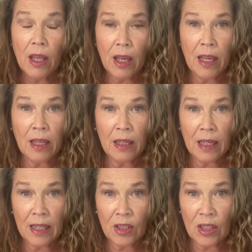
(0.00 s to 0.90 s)
And
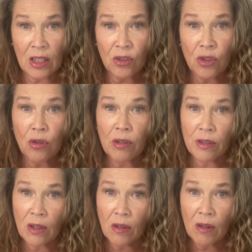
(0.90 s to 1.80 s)
it's easier on
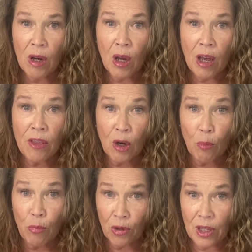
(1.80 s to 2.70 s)
their
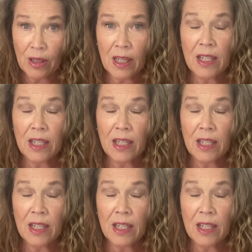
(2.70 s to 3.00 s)
breathing,